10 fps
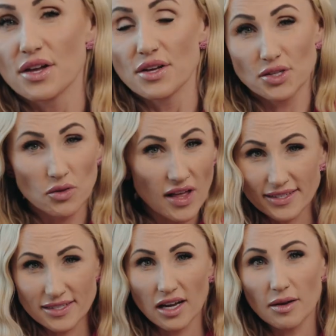So
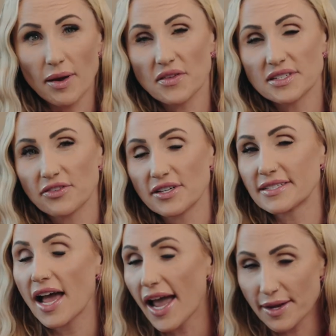let's talk about the different
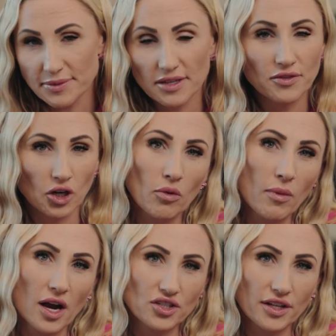types of
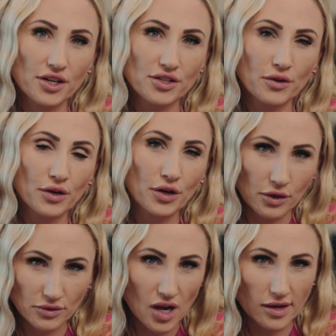neuromodulators or
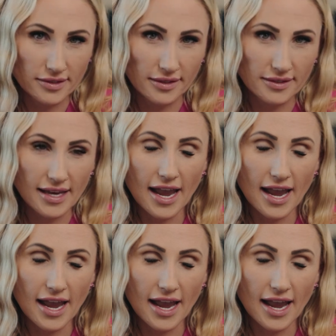neurotoxins.